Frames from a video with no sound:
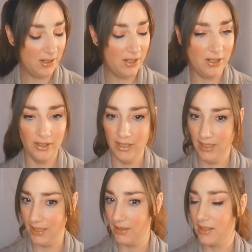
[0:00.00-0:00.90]

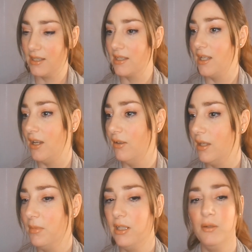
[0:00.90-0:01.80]
Alright, so
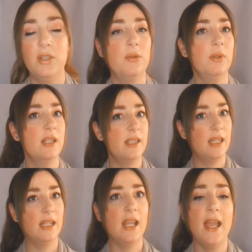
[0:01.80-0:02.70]
let me know what you want to
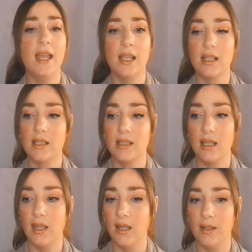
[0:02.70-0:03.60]
see next.
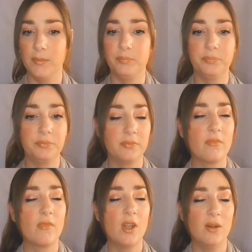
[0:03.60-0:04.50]

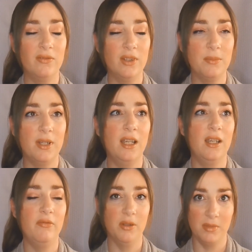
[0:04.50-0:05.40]
Hopefully my
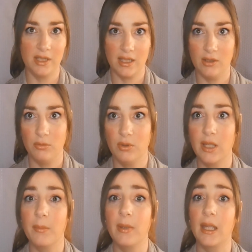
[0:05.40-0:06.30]
filming schedule will
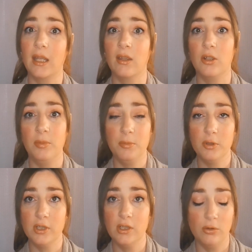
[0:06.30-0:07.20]
get back a little bit more
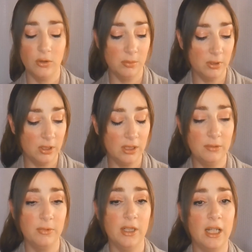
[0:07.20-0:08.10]
to normal,
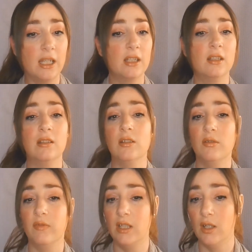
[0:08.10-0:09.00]
where I can do a
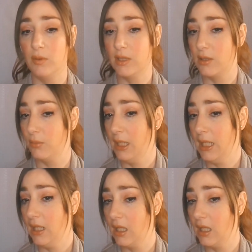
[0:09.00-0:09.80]
video once a week.